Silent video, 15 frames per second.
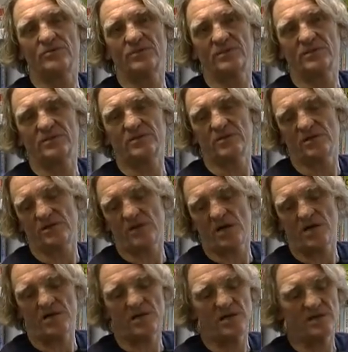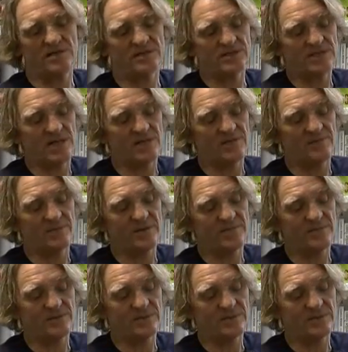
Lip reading: But I understand that people are